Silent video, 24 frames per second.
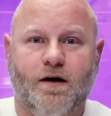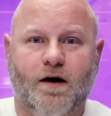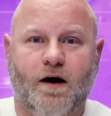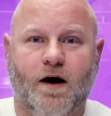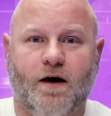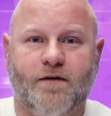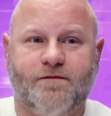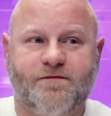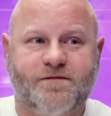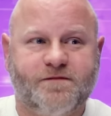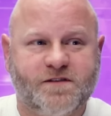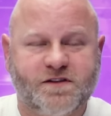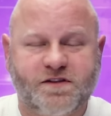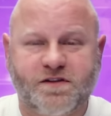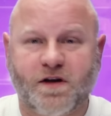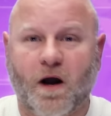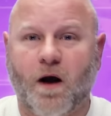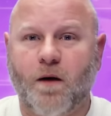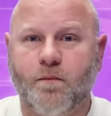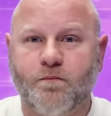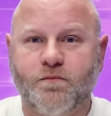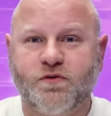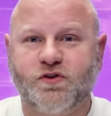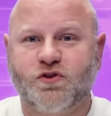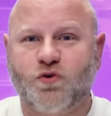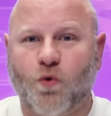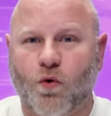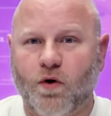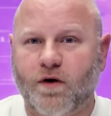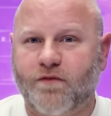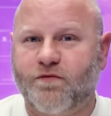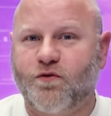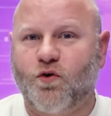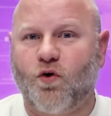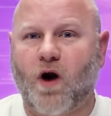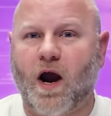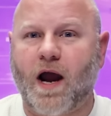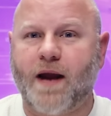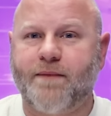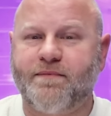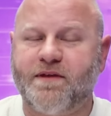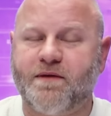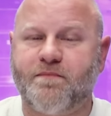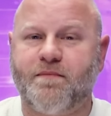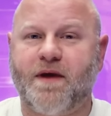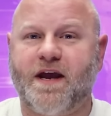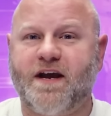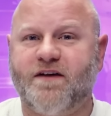of some sort of crime
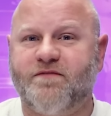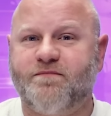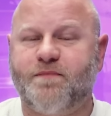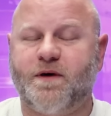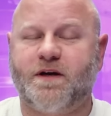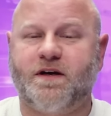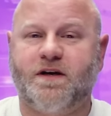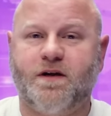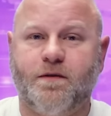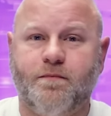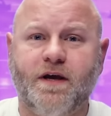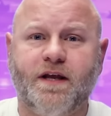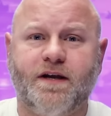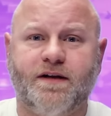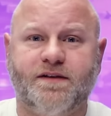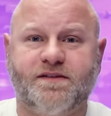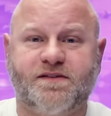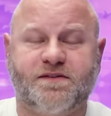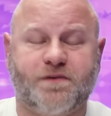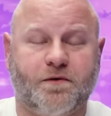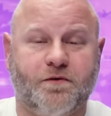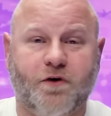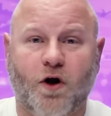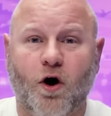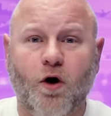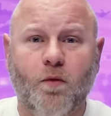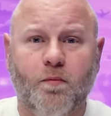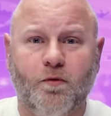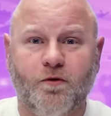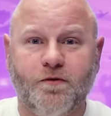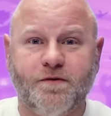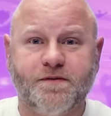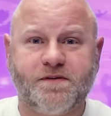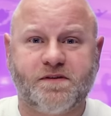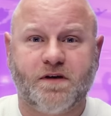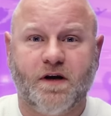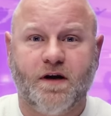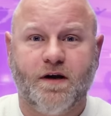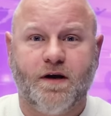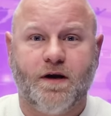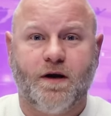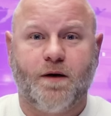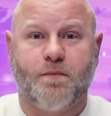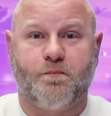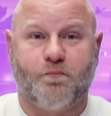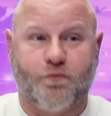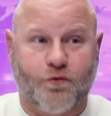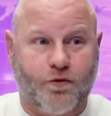that may have been committed. So Nobles
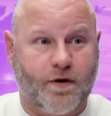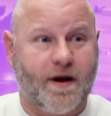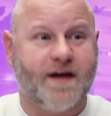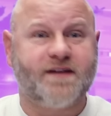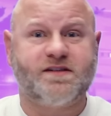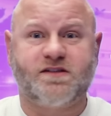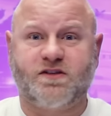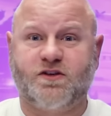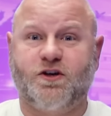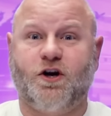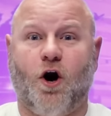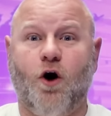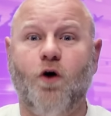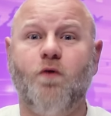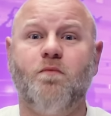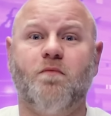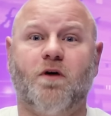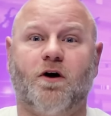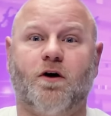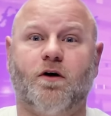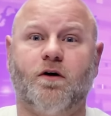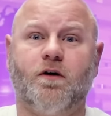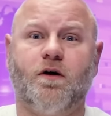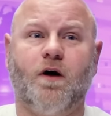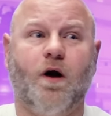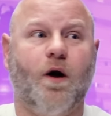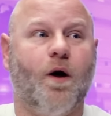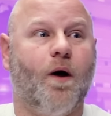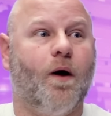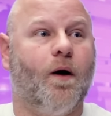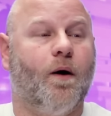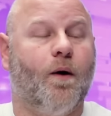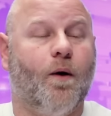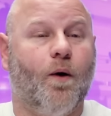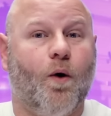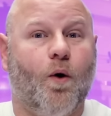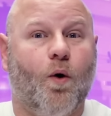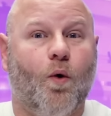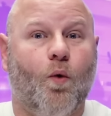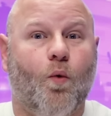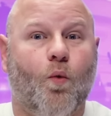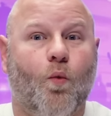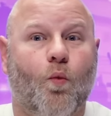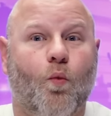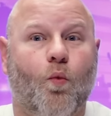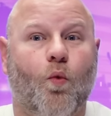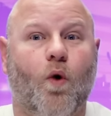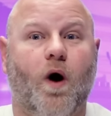pressed Comer,
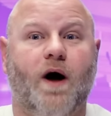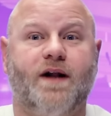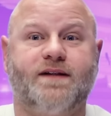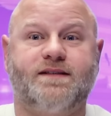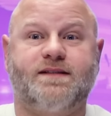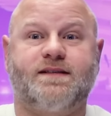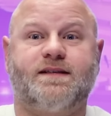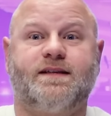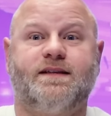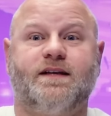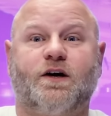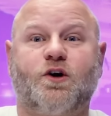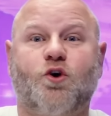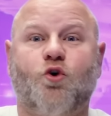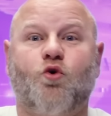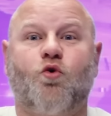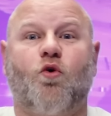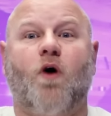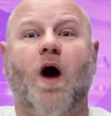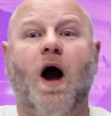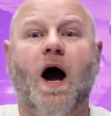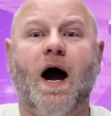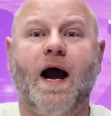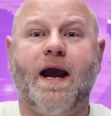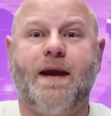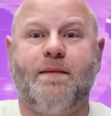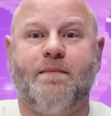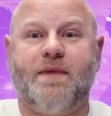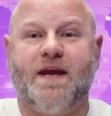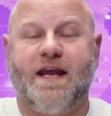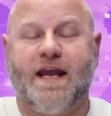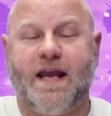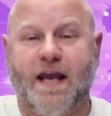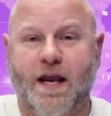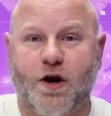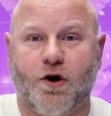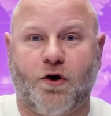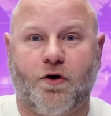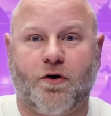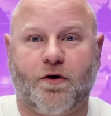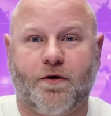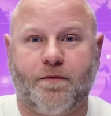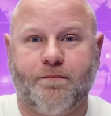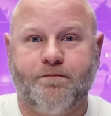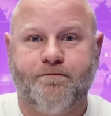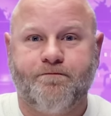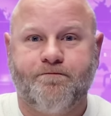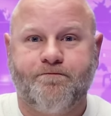what's the crime
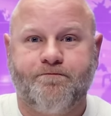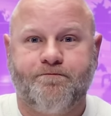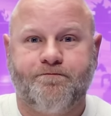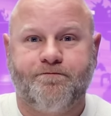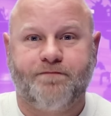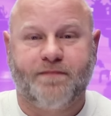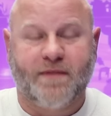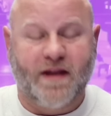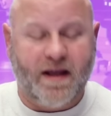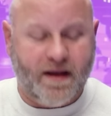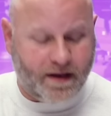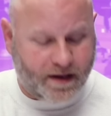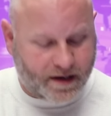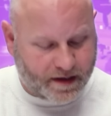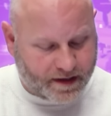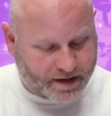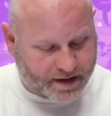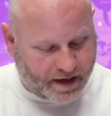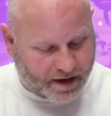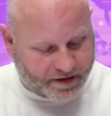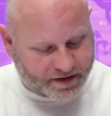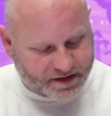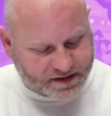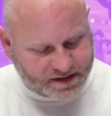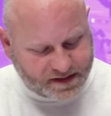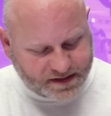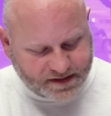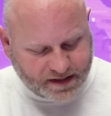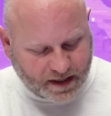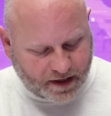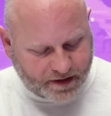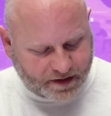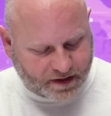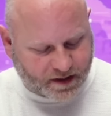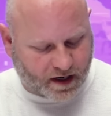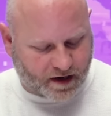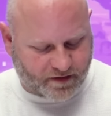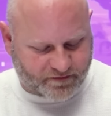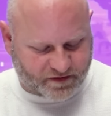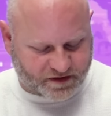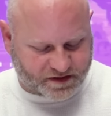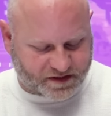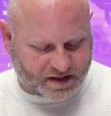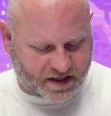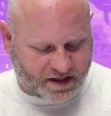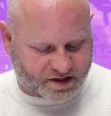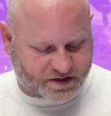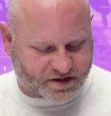here? Now, this is how the
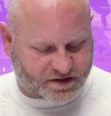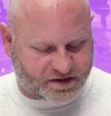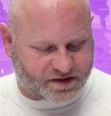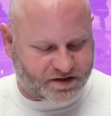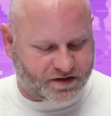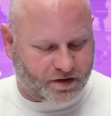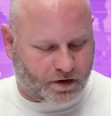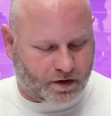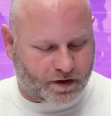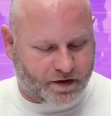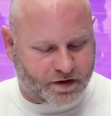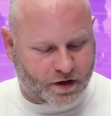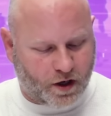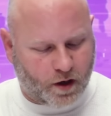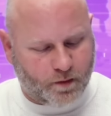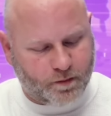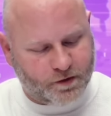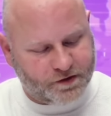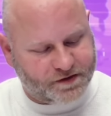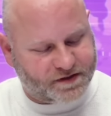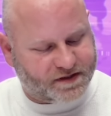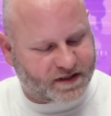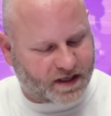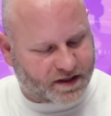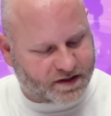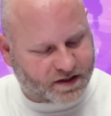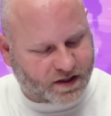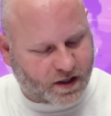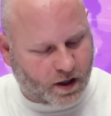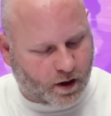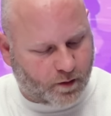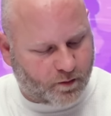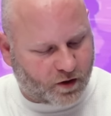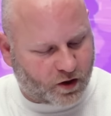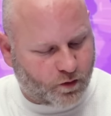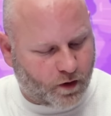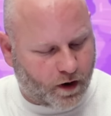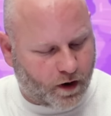conversation started. Nobles said to Comer,